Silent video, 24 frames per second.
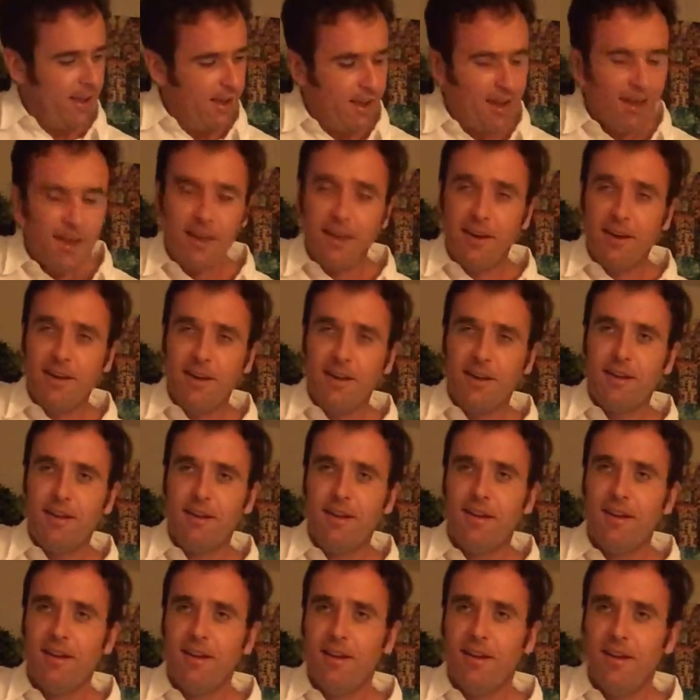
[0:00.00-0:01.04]
And
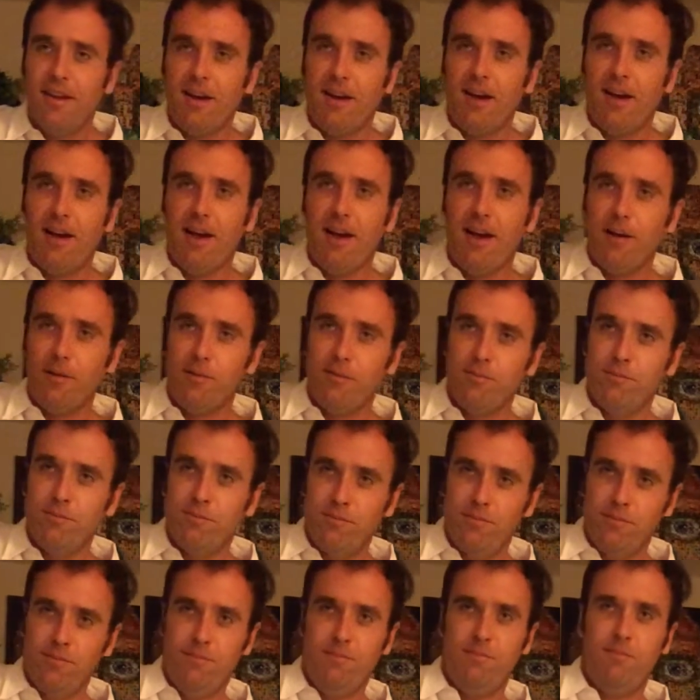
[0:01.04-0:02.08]
I
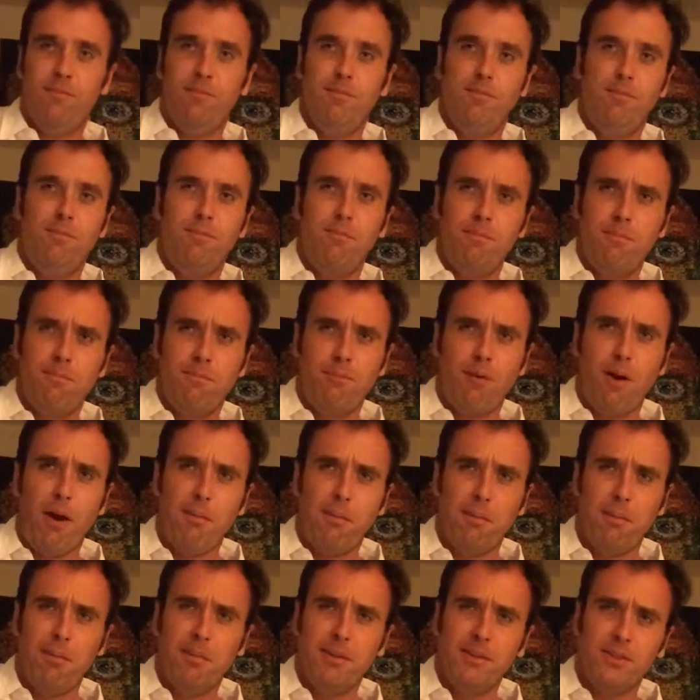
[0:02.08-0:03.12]

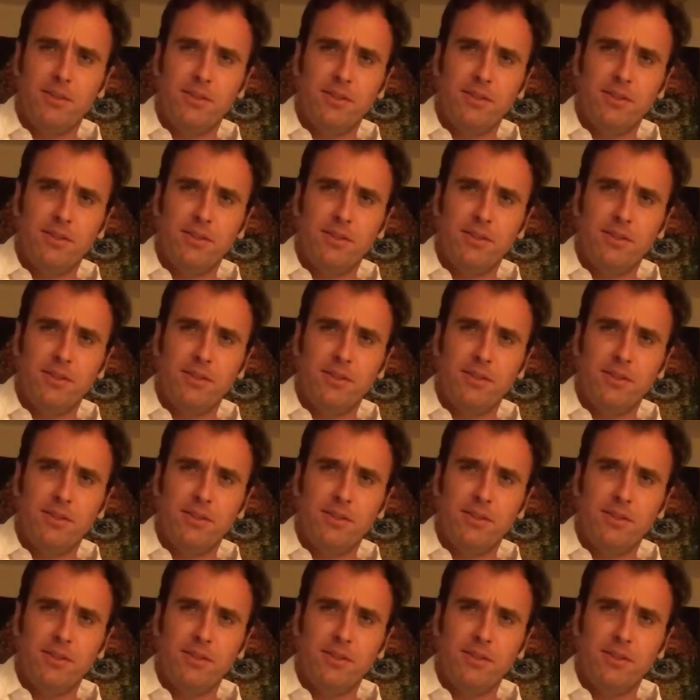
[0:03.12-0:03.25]
probably